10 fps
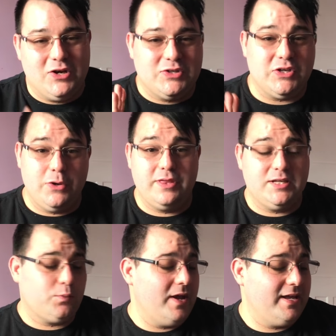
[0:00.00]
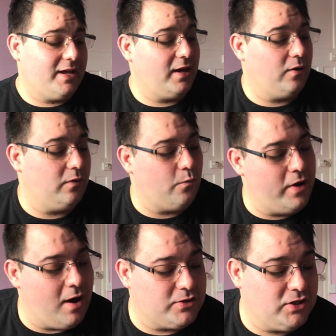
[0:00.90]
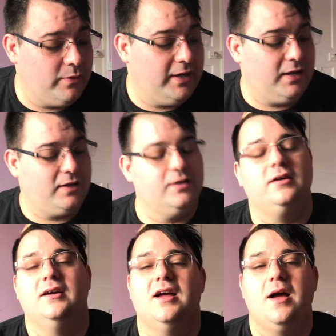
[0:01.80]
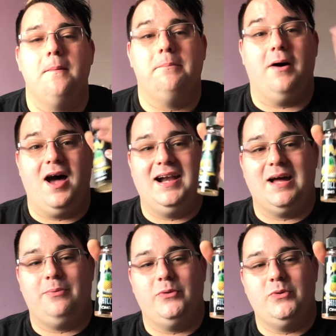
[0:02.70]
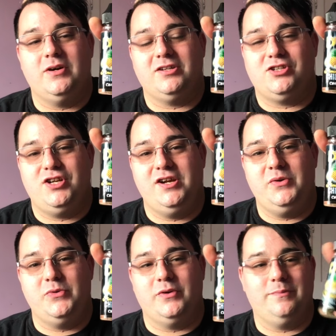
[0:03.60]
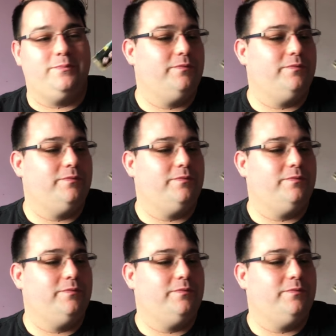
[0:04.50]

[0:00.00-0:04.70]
So this week, we are doing Pineapple Chill.